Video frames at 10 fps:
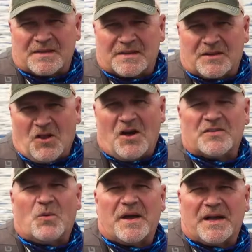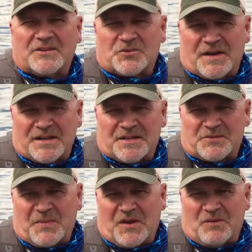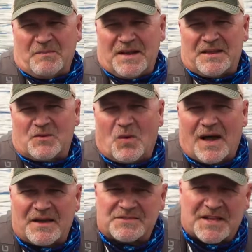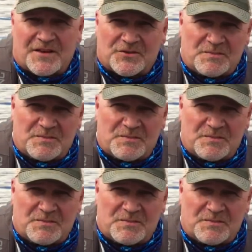Along the way, I'll try to dispel many of the wives' tales,